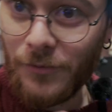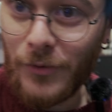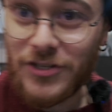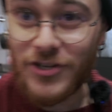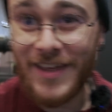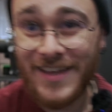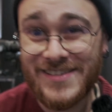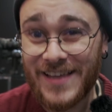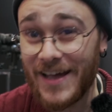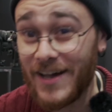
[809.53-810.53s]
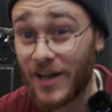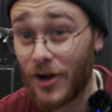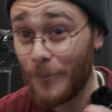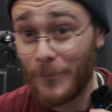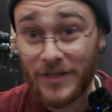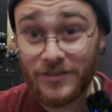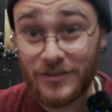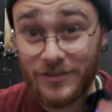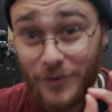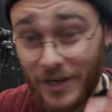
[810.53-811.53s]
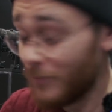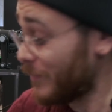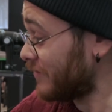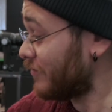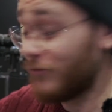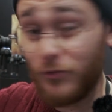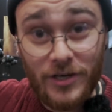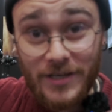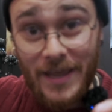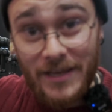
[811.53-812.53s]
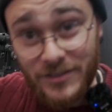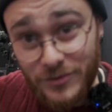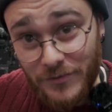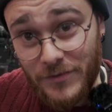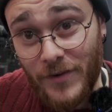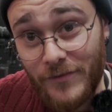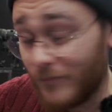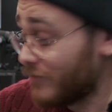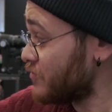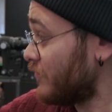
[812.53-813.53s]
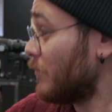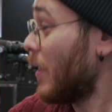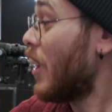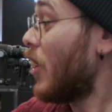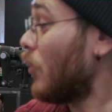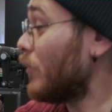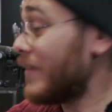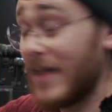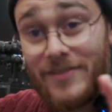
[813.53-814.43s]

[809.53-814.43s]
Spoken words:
which is a direct competitor for the 18 to 55 from Fujifilm. Only that